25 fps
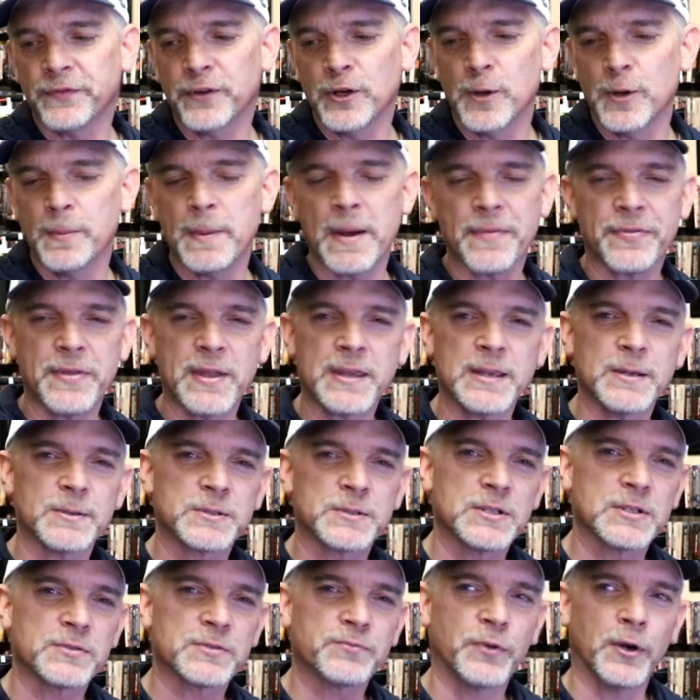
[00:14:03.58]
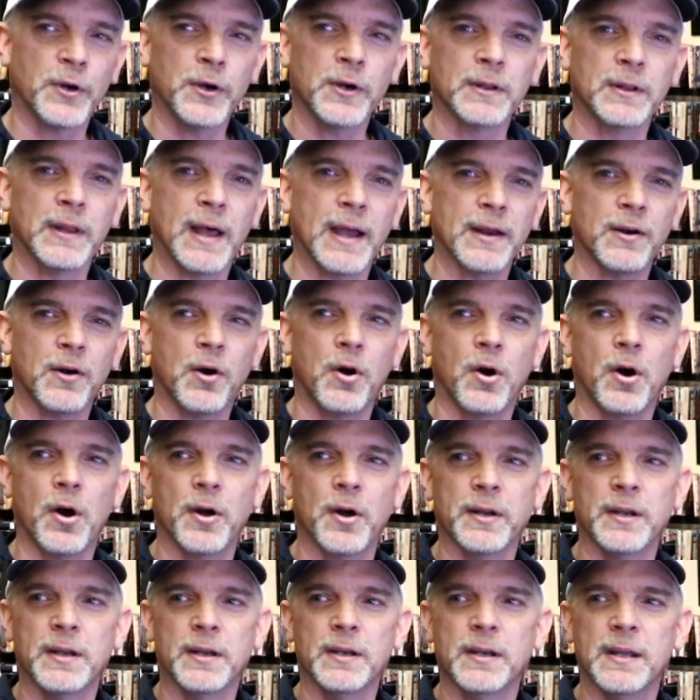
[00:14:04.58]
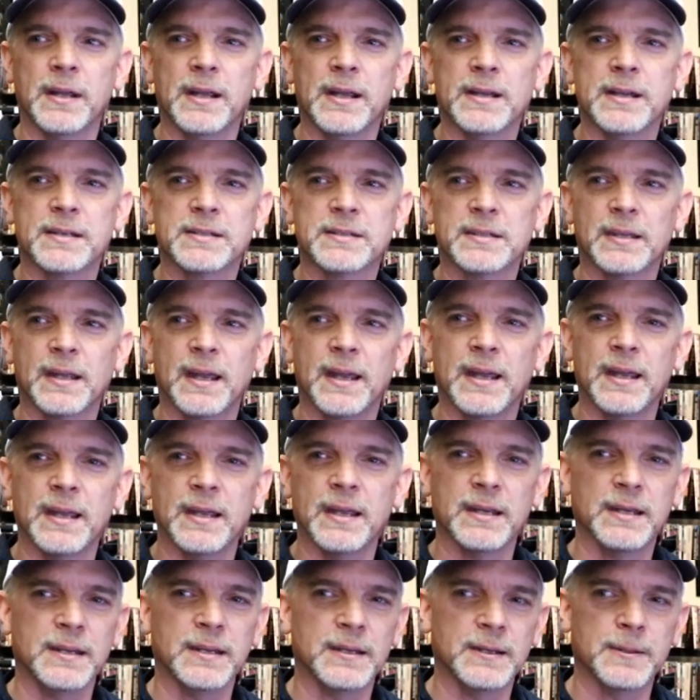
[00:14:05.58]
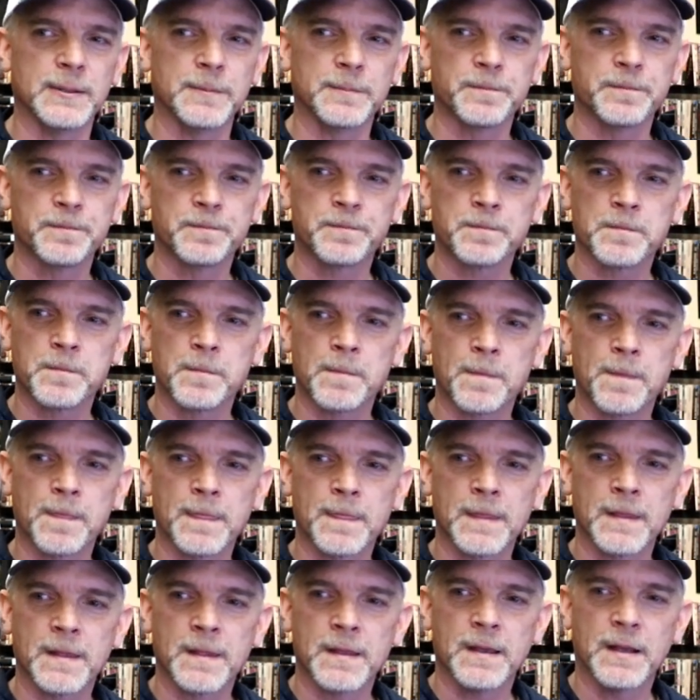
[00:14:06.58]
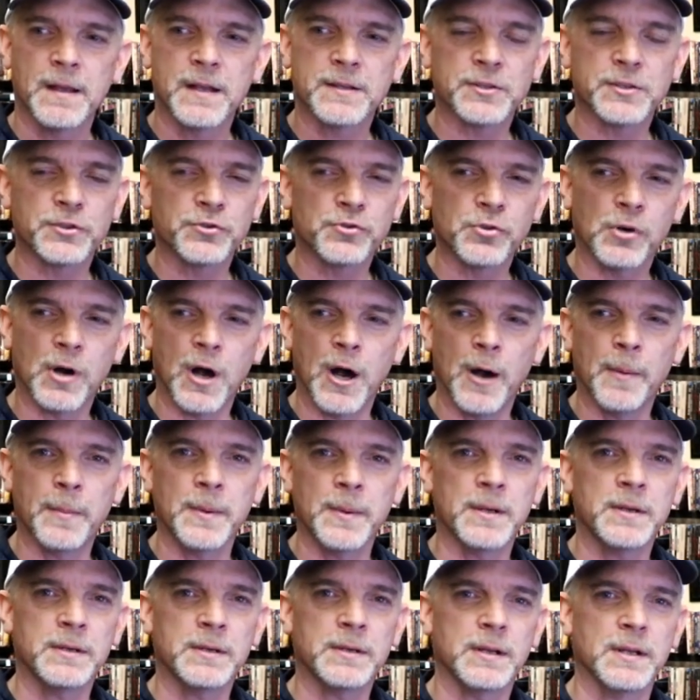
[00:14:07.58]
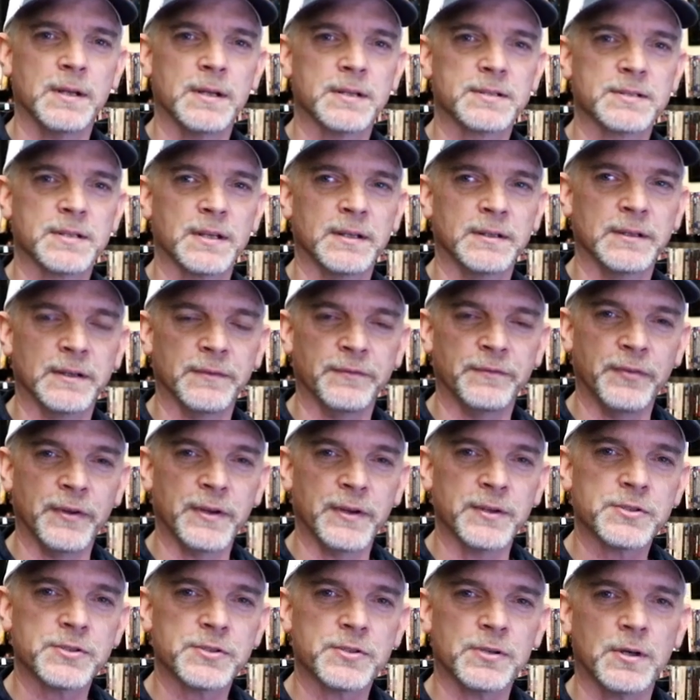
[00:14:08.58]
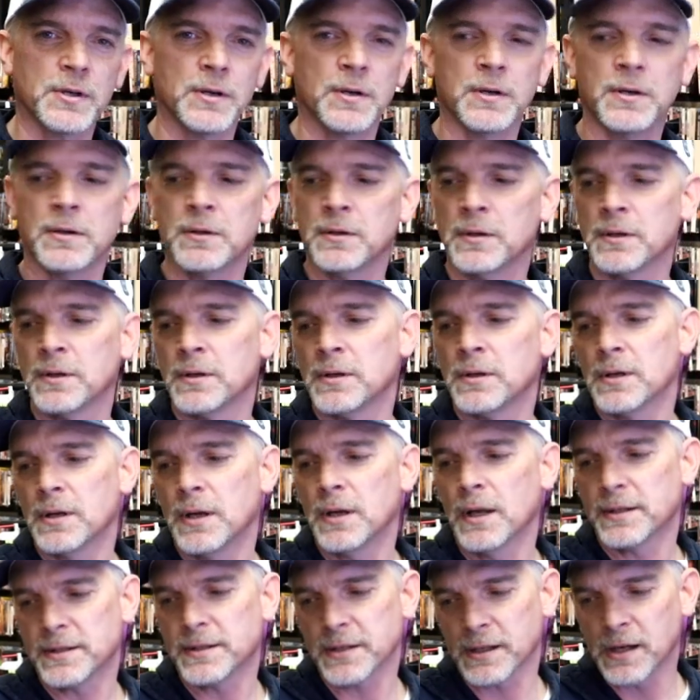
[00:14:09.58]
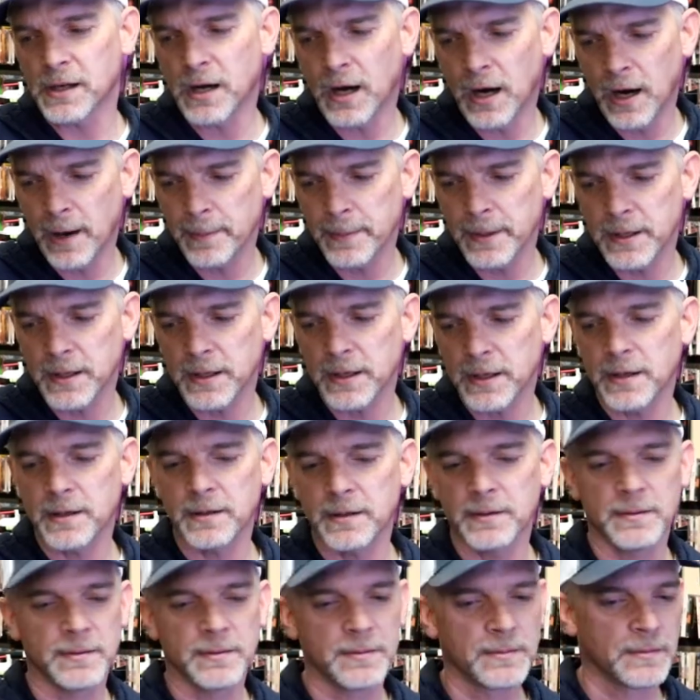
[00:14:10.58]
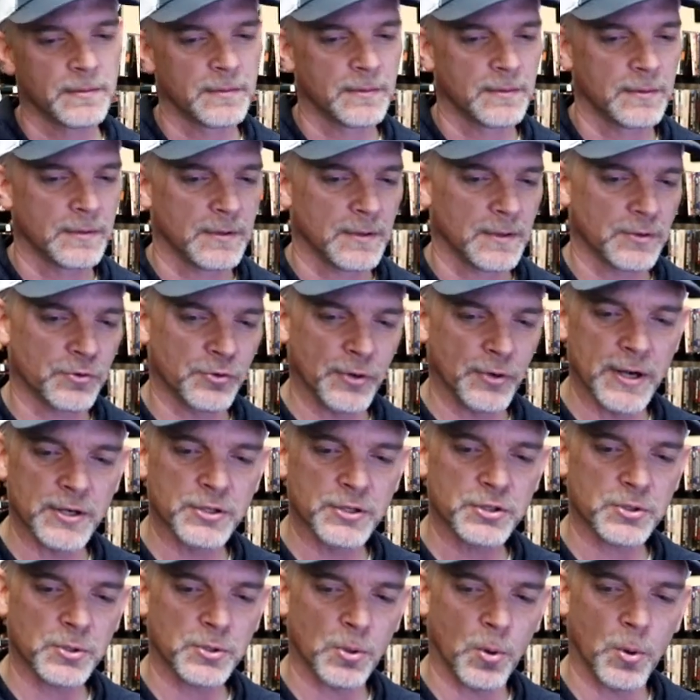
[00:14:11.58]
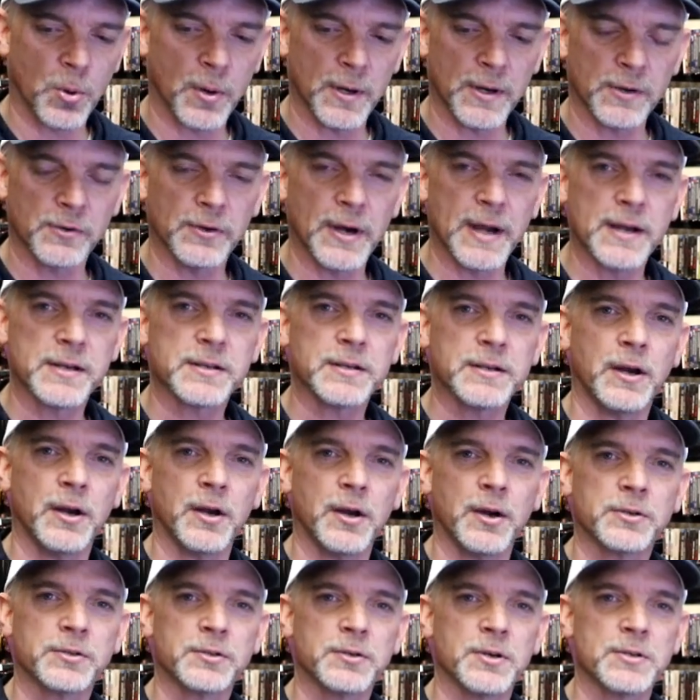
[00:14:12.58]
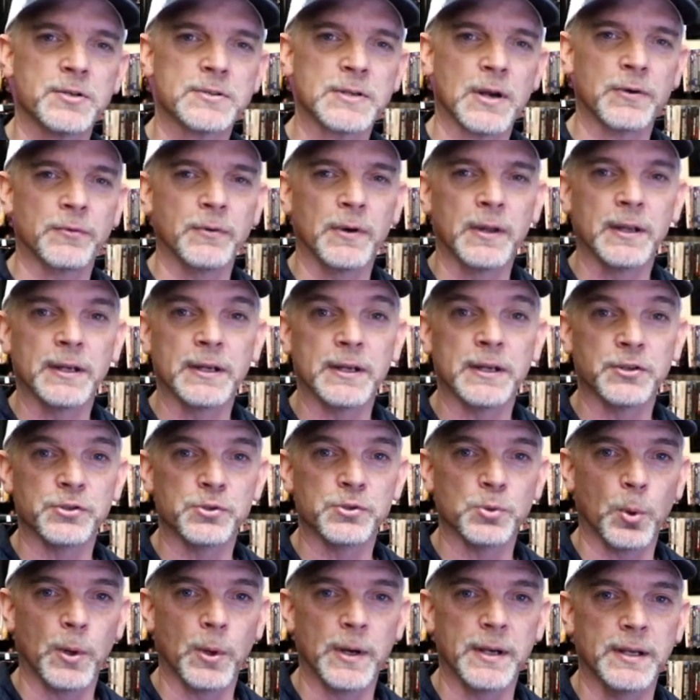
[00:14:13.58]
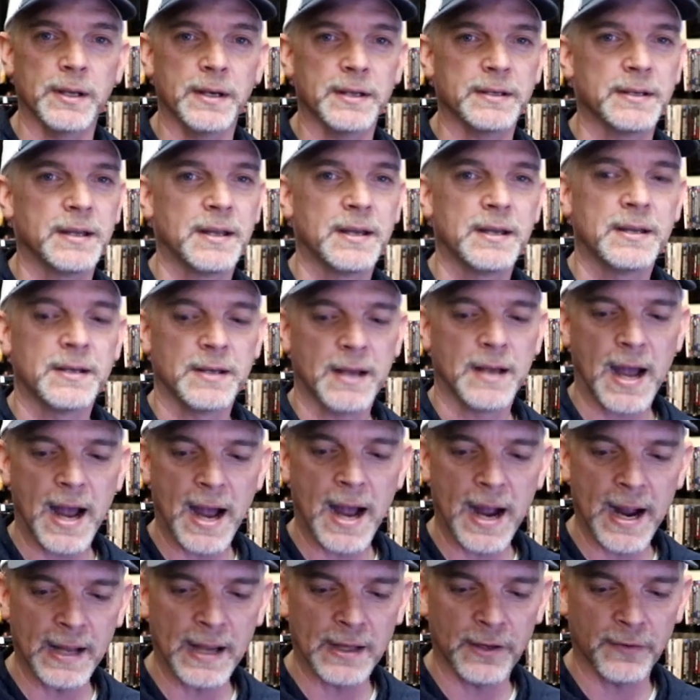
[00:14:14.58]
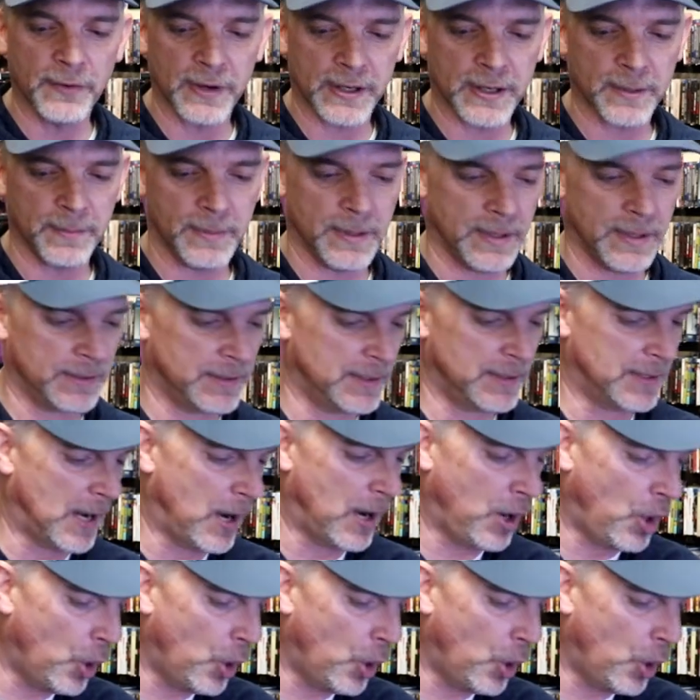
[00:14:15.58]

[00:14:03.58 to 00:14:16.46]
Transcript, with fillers: film. I think it's just very lighthearted. It's a, it's a drama. It's an adventure. It's a comedy. Great story. Great characters. I really enjoyed it. Highly recommend it. I